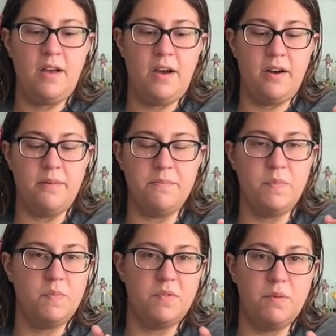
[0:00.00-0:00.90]

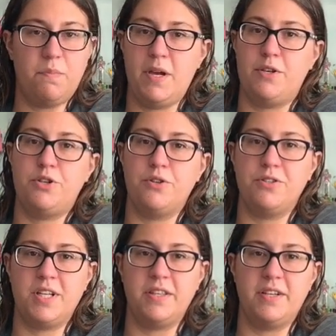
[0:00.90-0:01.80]
the
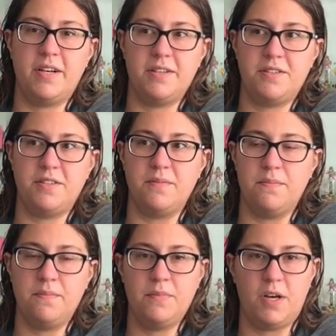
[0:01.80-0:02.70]
pictures and the
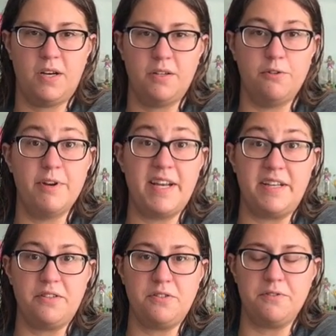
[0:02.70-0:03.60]
custom
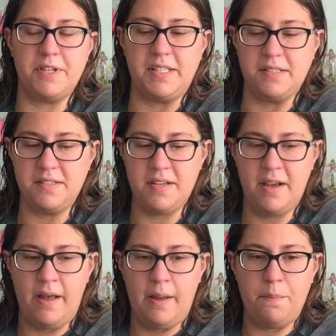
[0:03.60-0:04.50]
greeting screens.
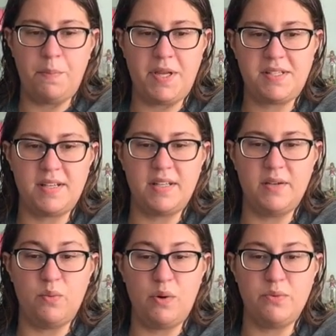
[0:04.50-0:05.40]
Basically
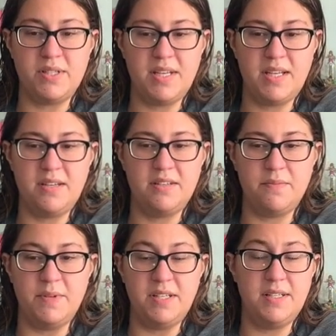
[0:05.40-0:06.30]
what was needed to
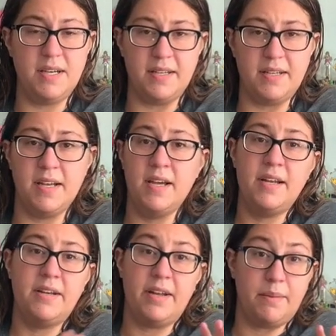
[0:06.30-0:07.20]
be done.
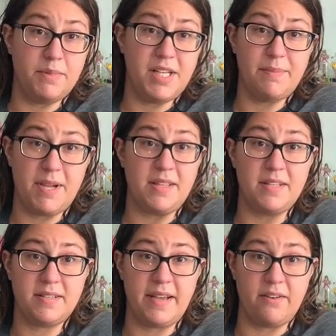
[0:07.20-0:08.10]
Now I'm dumbing
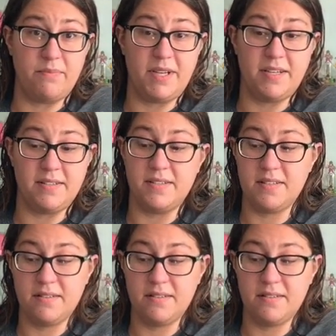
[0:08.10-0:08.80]
this down because